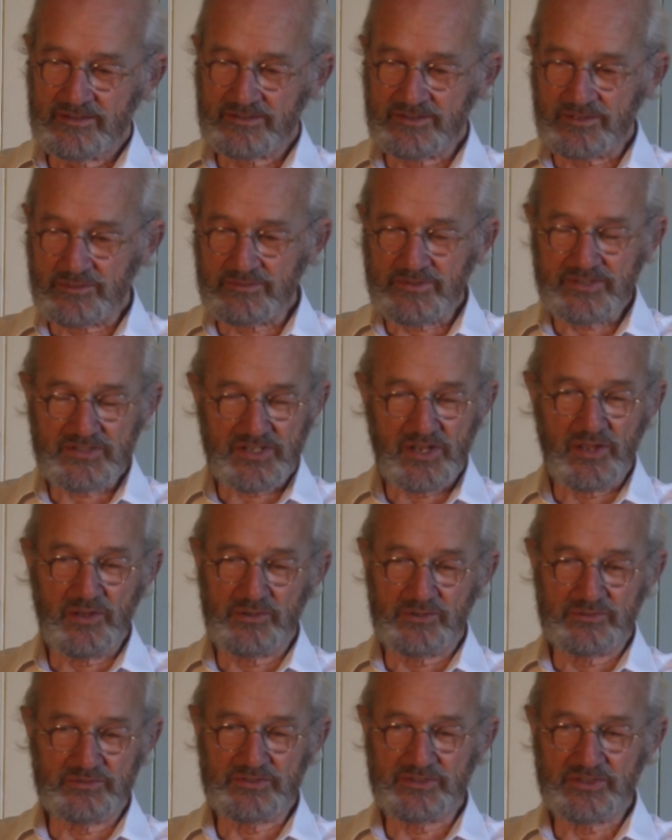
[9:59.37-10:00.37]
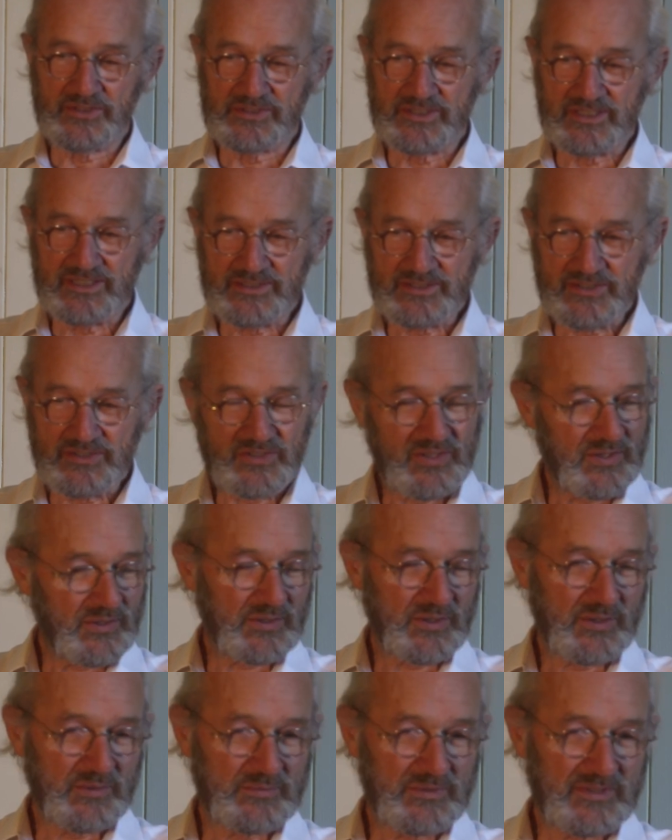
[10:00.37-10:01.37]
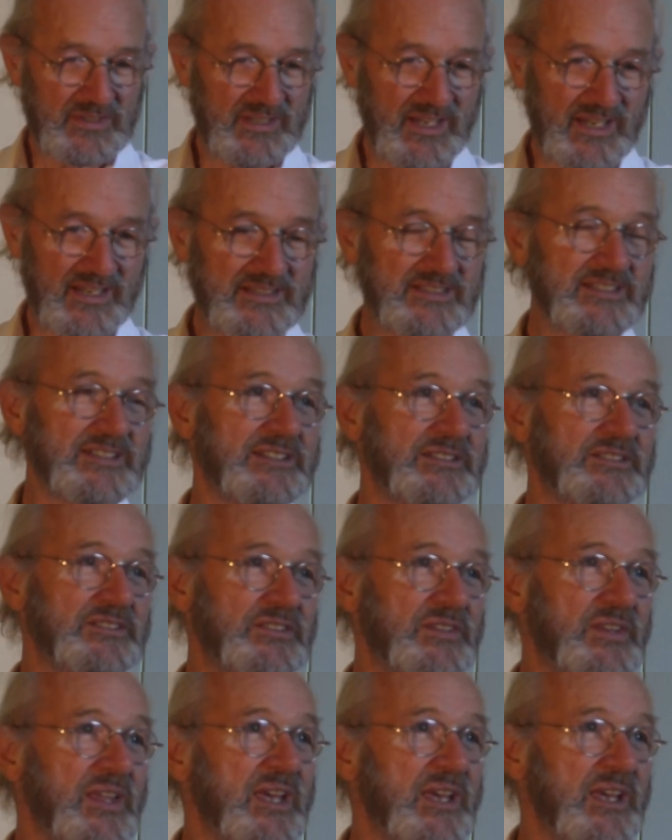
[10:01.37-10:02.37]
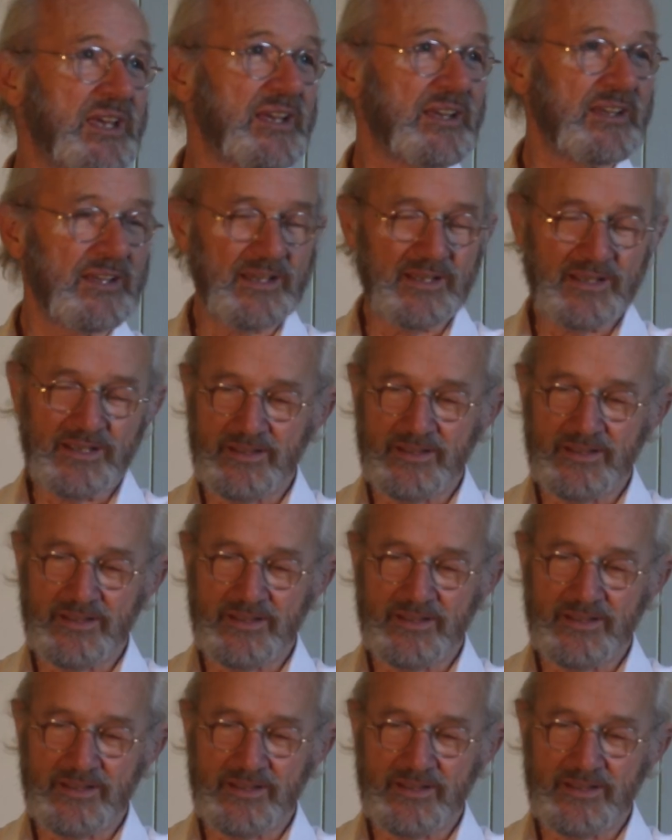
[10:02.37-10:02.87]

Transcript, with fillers: to resolve Julian's circumstances there.